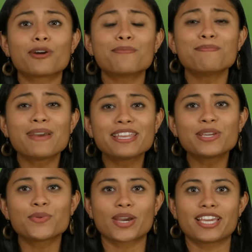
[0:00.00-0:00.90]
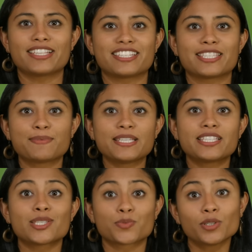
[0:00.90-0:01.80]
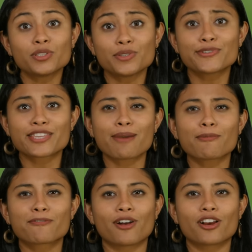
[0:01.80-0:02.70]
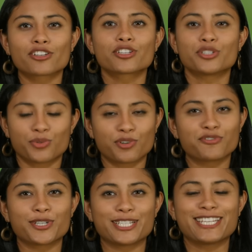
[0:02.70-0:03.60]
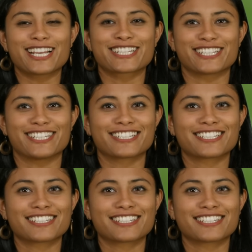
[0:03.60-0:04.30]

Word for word: are many ways that species will use camouflage to avoid detection.